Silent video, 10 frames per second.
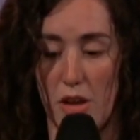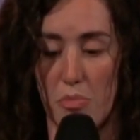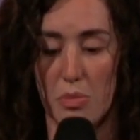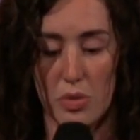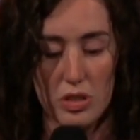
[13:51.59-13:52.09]

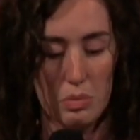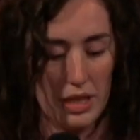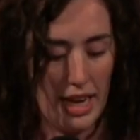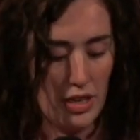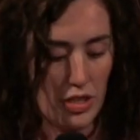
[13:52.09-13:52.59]
But
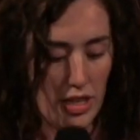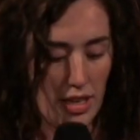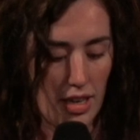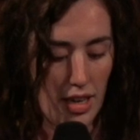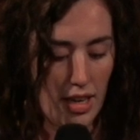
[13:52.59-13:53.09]

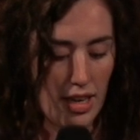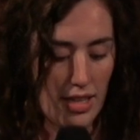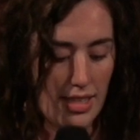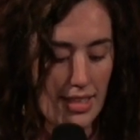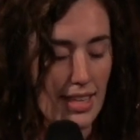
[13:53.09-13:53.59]
multiplication
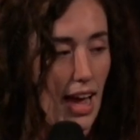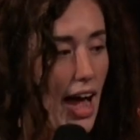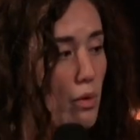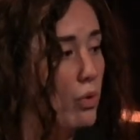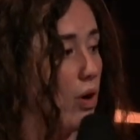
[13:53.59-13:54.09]
says that
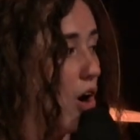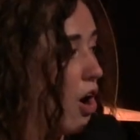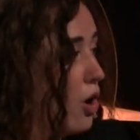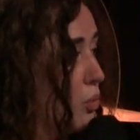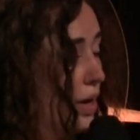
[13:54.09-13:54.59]
I will
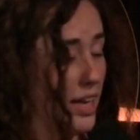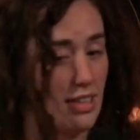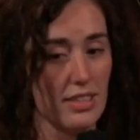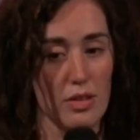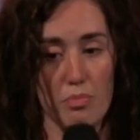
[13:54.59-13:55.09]

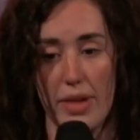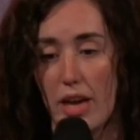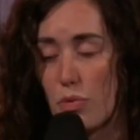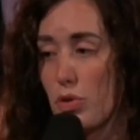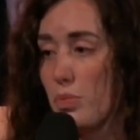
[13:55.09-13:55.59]
always make
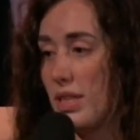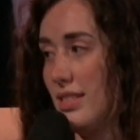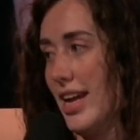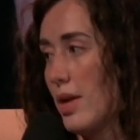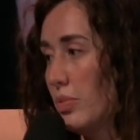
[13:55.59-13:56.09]
room at the
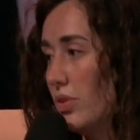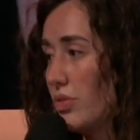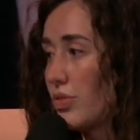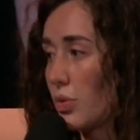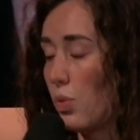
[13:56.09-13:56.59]
table
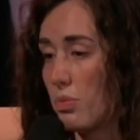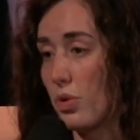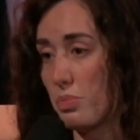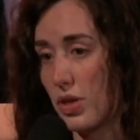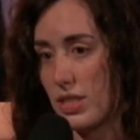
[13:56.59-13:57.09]
for one more
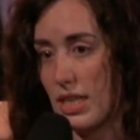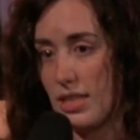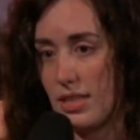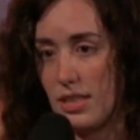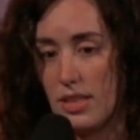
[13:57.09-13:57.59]
person.